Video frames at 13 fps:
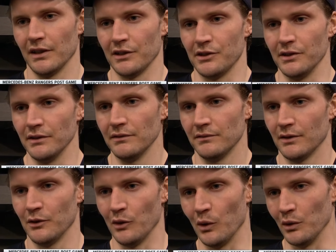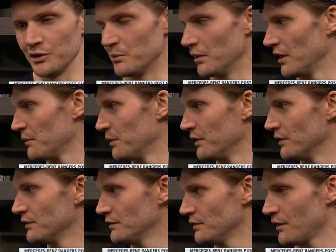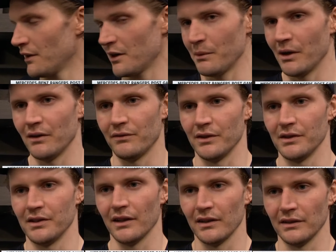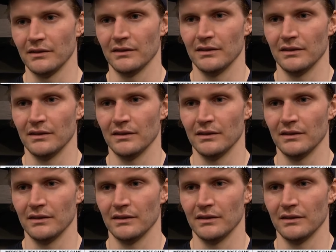You hold your breath, but you think about it for a second.